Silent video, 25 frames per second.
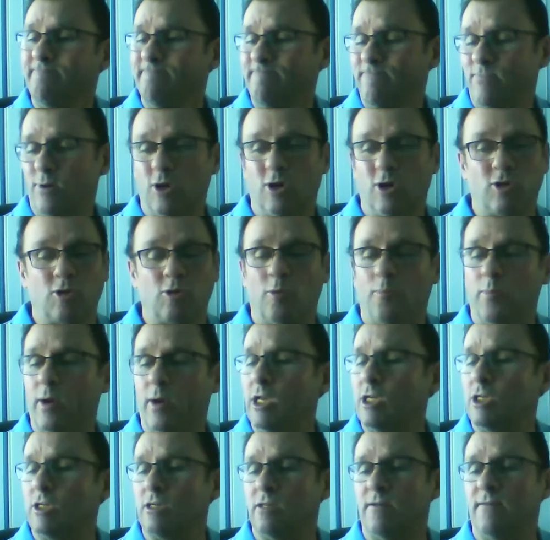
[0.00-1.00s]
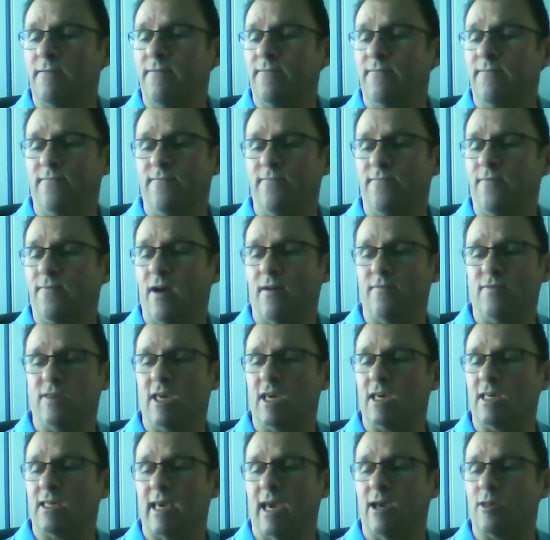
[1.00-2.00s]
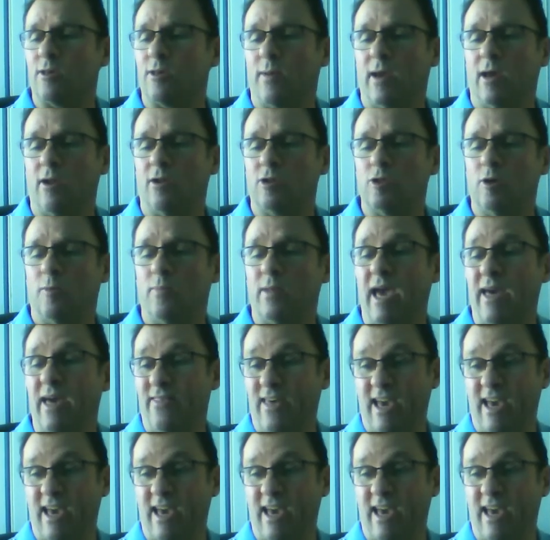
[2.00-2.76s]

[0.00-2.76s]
Personal pension of £5,000 to £6,000 on top of that.